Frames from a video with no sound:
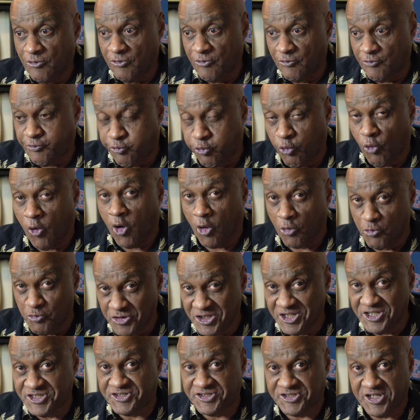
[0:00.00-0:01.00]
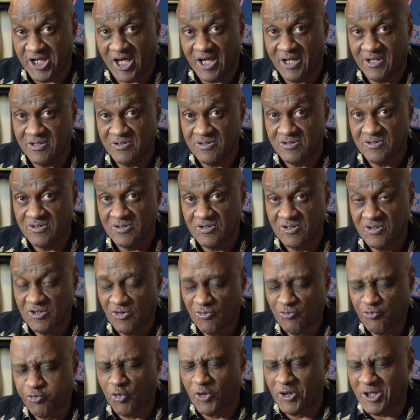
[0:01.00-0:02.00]
for a reset,
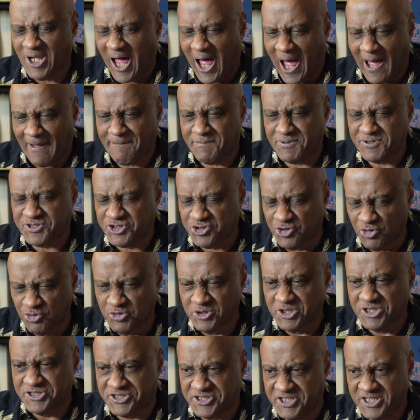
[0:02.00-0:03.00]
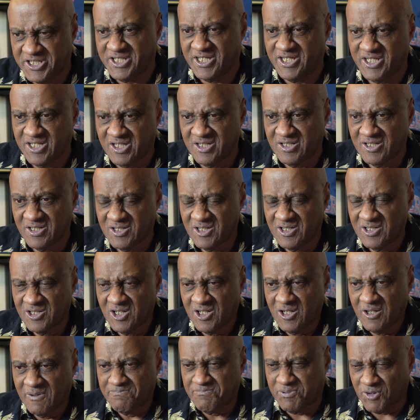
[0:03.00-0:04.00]
for an opportunity,
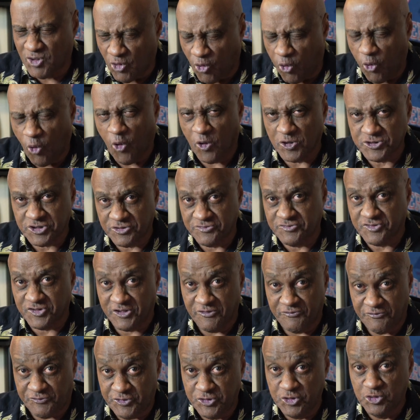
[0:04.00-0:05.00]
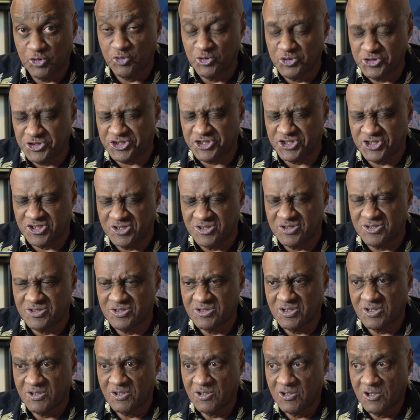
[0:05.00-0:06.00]
because of the
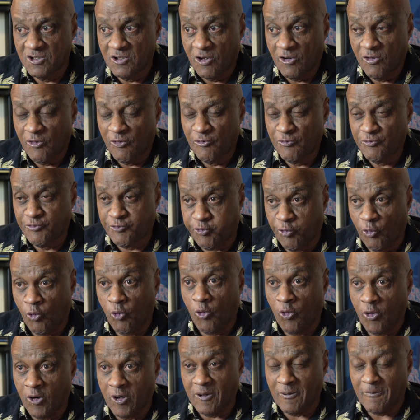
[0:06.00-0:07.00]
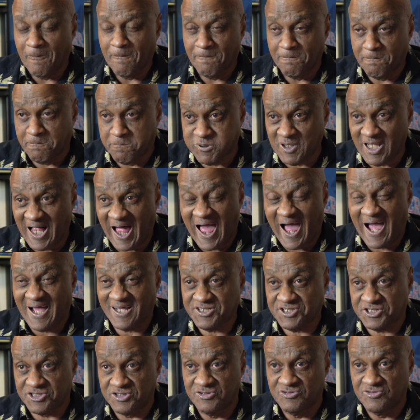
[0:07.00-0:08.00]
confusion, for
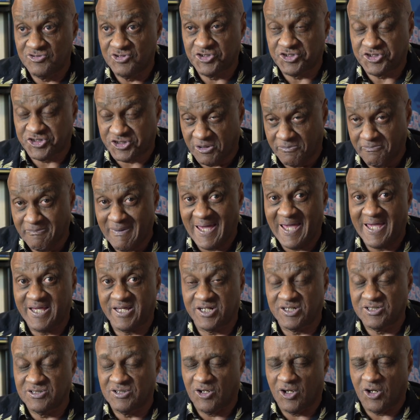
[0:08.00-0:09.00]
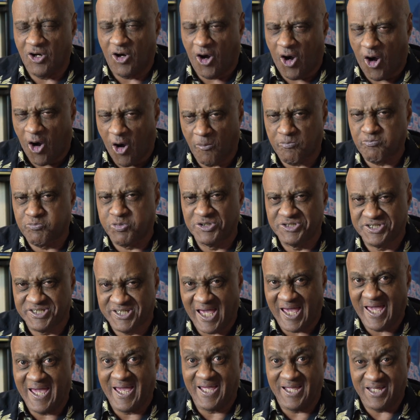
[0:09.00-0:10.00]
blacks and to make upward
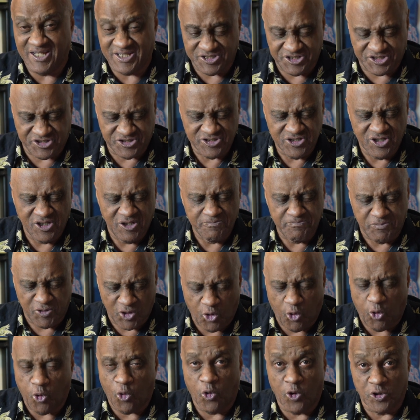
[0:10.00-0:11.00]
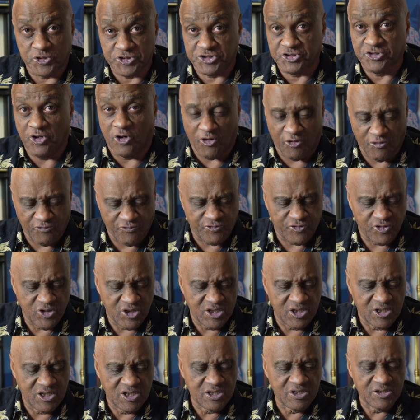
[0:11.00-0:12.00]
gains because of
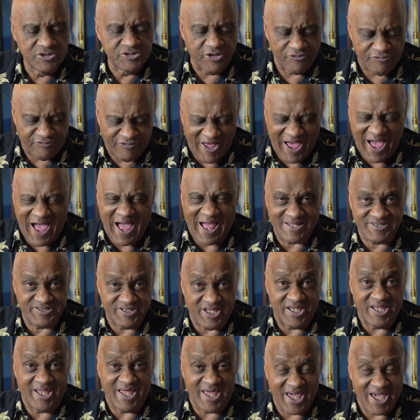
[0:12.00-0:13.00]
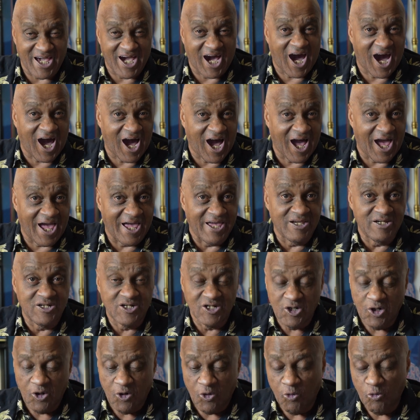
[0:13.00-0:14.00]
the fact that AI
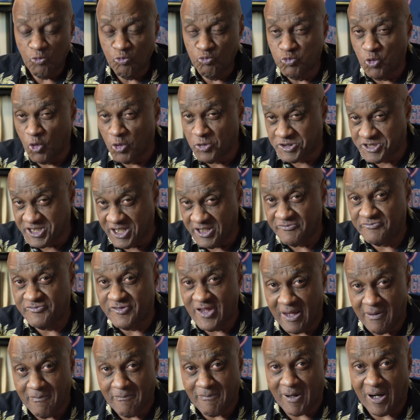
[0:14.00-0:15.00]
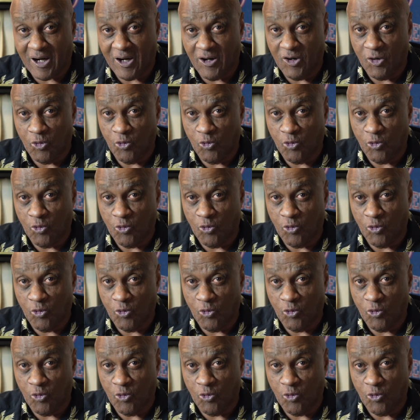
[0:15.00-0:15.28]
will give them